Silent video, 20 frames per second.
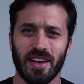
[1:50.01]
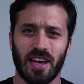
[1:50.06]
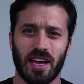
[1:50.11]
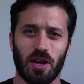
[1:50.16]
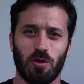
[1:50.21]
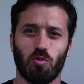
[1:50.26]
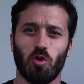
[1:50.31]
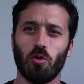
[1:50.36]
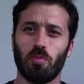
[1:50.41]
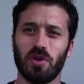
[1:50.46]

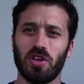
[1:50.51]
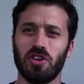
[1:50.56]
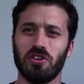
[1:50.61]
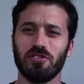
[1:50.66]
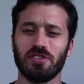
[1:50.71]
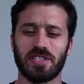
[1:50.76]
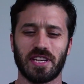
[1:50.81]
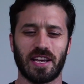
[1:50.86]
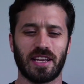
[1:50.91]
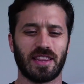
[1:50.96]
And we'll be
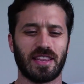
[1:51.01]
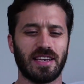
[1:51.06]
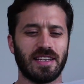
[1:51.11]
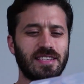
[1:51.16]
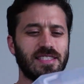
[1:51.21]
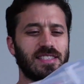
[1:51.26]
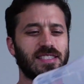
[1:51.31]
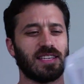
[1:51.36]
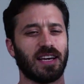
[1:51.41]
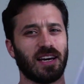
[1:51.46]
using
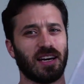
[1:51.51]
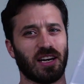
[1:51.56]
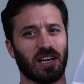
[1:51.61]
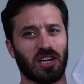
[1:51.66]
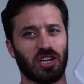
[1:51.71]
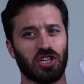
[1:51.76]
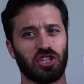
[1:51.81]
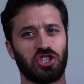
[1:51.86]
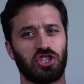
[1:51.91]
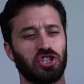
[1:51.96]
this
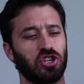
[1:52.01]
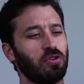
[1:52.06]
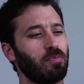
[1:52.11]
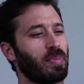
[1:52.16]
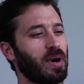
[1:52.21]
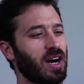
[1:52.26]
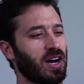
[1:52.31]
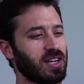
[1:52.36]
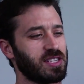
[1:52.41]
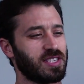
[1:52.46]

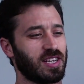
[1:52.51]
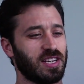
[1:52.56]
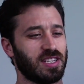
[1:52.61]
shoebox